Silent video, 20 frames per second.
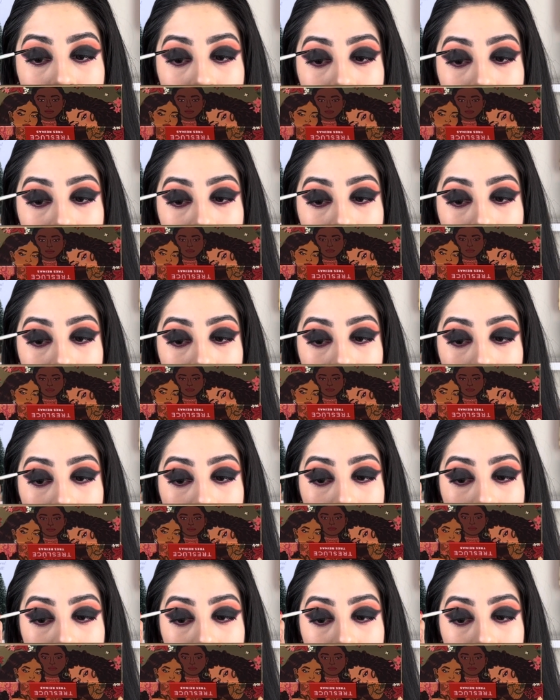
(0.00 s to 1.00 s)
corner
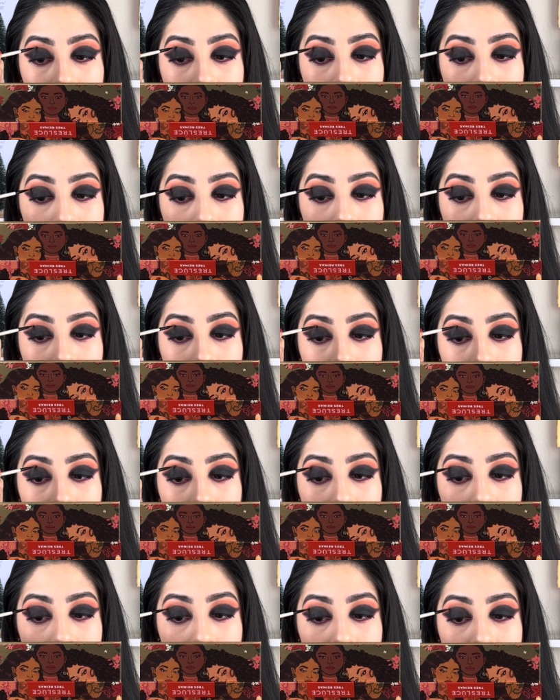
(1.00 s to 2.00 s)

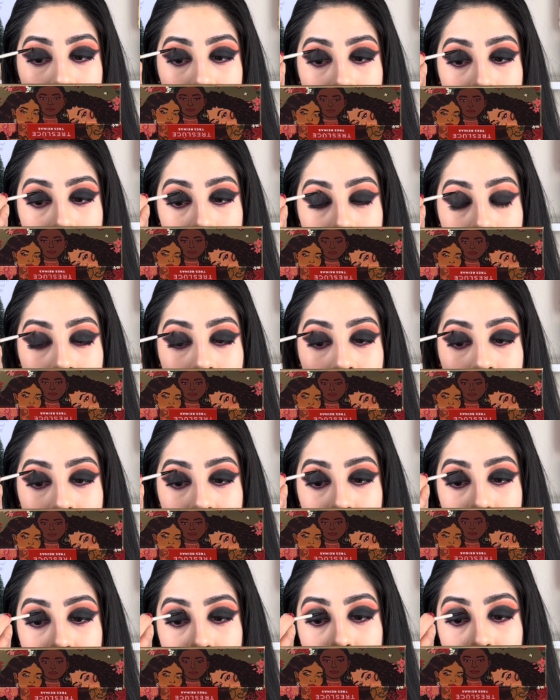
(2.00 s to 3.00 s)
of my eyes,
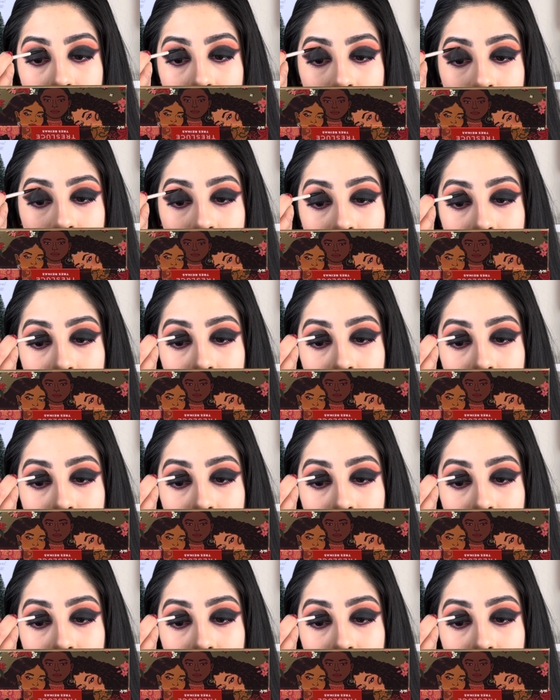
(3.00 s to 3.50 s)
but